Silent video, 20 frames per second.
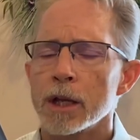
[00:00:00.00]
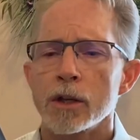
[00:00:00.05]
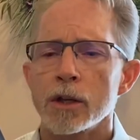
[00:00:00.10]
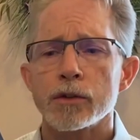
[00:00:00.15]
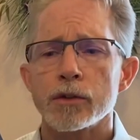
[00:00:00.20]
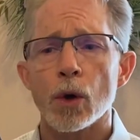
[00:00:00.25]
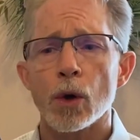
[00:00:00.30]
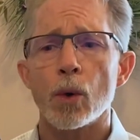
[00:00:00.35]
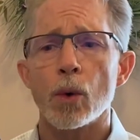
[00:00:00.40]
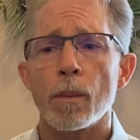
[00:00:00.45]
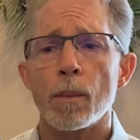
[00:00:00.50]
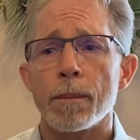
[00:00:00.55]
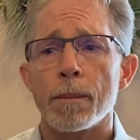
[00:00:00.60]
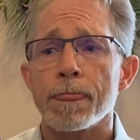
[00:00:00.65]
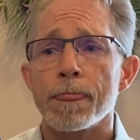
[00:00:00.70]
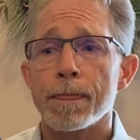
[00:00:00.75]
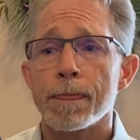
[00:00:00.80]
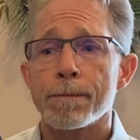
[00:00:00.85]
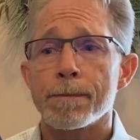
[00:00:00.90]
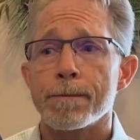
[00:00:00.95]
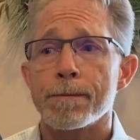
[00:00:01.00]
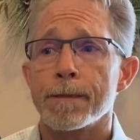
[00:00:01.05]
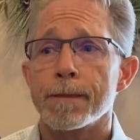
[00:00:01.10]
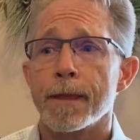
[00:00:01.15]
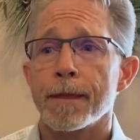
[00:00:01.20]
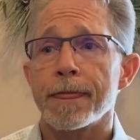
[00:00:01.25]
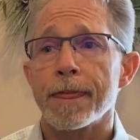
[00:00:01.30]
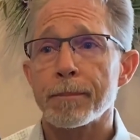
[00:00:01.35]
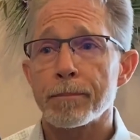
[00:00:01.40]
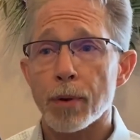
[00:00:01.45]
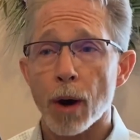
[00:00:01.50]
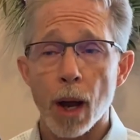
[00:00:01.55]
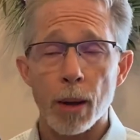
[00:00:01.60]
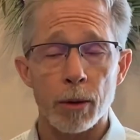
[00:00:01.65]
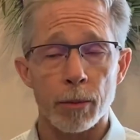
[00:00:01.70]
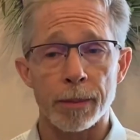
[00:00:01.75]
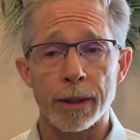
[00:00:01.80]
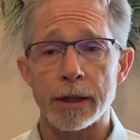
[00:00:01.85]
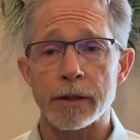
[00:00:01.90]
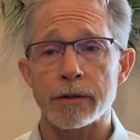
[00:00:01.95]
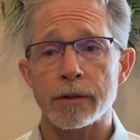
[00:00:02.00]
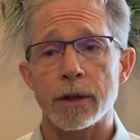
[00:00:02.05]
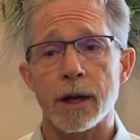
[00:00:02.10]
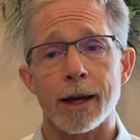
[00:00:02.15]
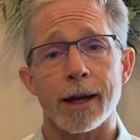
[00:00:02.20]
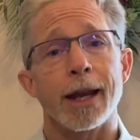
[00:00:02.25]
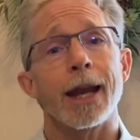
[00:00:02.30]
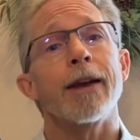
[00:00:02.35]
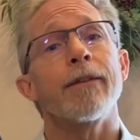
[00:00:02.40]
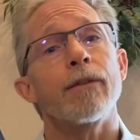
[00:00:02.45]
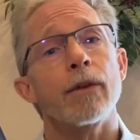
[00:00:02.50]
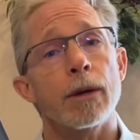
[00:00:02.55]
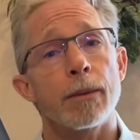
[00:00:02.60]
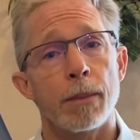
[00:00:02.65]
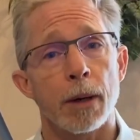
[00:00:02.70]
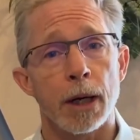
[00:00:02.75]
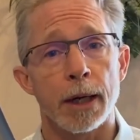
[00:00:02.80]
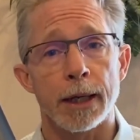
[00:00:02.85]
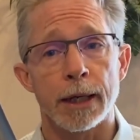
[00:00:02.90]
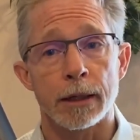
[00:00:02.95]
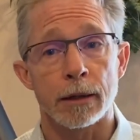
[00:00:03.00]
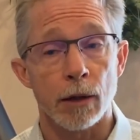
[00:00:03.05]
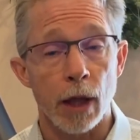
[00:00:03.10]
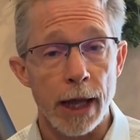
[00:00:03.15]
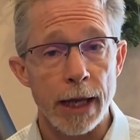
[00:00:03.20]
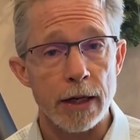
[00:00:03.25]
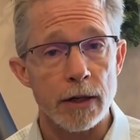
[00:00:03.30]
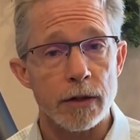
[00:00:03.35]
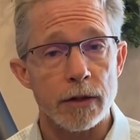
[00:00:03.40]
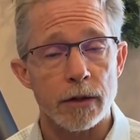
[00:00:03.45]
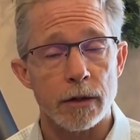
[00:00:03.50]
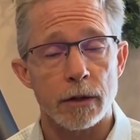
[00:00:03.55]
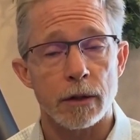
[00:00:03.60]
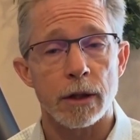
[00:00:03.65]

So the problem is not everybody likes